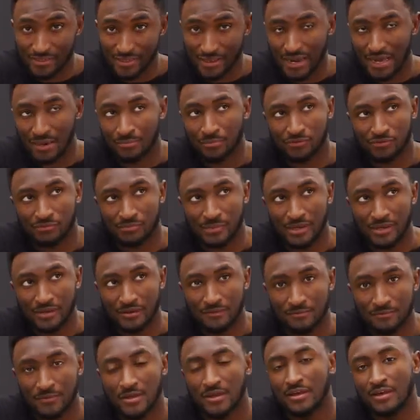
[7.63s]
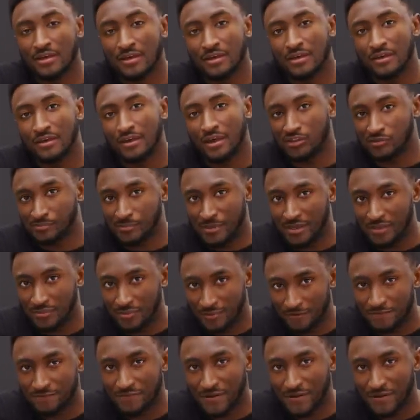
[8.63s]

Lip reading: that Apple's made has been the